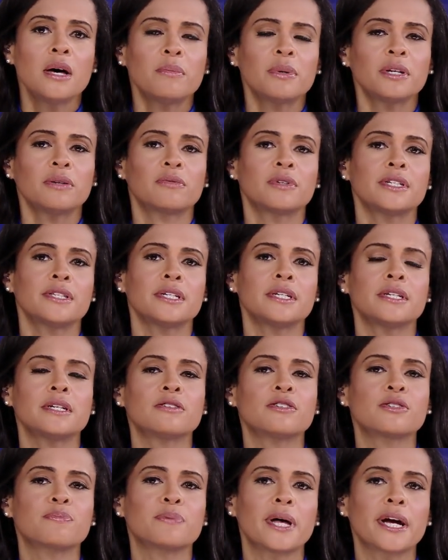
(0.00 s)
But in recent
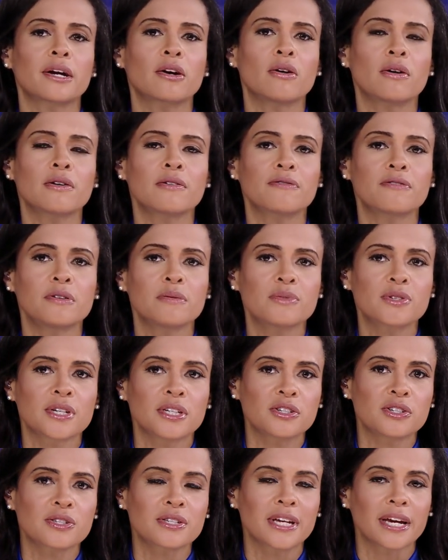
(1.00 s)
years, black horror films
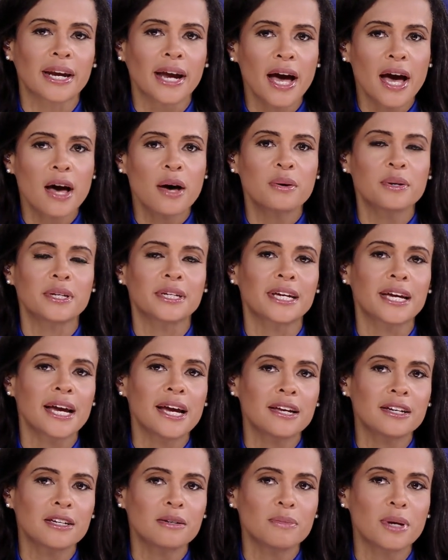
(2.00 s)
such as Get Out and
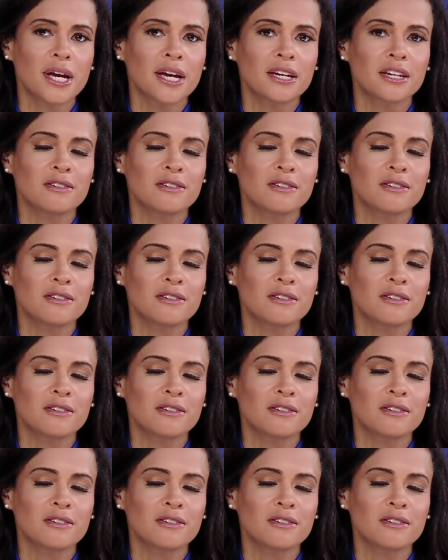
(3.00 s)
Candyman